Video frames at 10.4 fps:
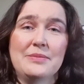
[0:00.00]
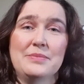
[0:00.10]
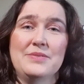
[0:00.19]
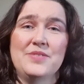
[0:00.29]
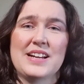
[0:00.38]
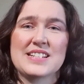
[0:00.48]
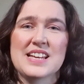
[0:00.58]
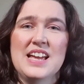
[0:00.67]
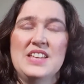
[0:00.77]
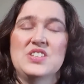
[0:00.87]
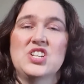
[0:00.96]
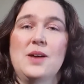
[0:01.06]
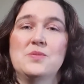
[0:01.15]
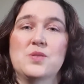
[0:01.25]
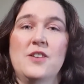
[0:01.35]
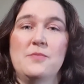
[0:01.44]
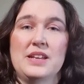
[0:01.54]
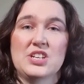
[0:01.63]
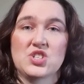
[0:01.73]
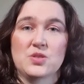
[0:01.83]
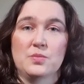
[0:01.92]
In fact, the times where I've
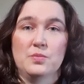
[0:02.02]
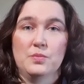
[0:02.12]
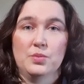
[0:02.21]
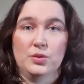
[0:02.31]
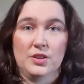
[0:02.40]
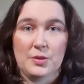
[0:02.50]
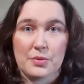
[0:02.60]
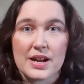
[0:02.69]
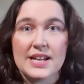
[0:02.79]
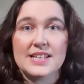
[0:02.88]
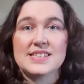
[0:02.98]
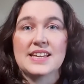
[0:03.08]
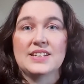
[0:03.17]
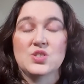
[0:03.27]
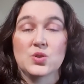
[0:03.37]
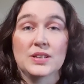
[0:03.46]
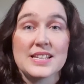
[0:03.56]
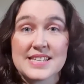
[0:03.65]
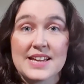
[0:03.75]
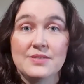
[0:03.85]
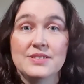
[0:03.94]
managed to pull on the brakes and do less
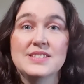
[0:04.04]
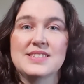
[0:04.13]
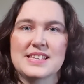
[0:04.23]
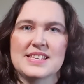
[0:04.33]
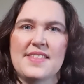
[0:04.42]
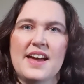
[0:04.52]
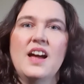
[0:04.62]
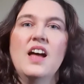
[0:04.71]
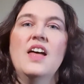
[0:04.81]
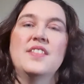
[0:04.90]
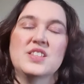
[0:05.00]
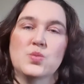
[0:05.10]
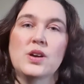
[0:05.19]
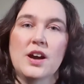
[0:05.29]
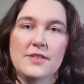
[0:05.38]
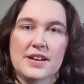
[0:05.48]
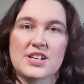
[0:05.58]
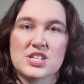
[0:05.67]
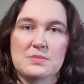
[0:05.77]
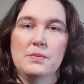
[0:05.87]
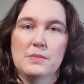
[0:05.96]
hours, things like that, that's where I've
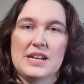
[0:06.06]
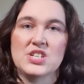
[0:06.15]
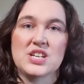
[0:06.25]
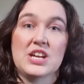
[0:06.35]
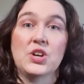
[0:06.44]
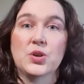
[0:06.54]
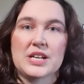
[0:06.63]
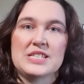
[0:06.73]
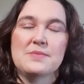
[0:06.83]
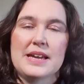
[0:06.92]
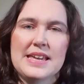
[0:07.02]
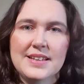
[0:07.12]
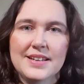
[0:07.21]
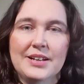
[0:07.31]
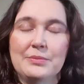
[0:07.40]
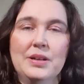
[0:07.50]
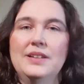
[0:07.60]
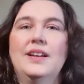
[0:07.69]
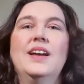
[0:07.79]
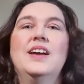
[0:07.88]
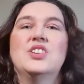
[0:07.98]
actually managed to increase my income
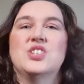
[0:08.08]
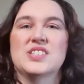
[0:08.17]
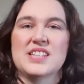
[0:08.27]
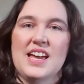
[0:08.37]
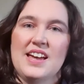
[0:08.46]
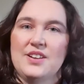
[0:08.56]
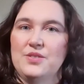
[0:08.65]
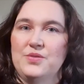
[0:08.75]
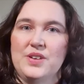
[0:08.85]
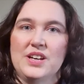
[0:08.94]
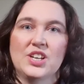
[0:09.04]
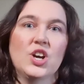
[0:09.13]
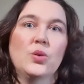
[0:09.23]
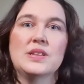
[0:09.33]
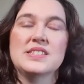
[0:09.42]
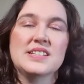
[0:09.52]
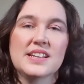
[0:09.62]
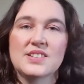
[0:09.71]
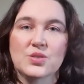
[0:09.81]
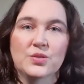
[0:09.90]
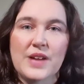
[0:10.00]
just out of
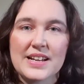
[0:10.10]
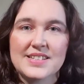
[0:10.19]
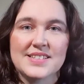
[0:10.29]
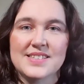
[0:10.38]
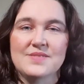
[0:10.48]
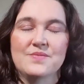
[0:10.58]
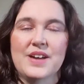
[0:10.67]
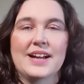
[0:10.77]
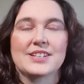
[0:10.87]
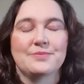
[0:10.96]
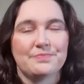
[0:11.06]
coincidental factors, in fact.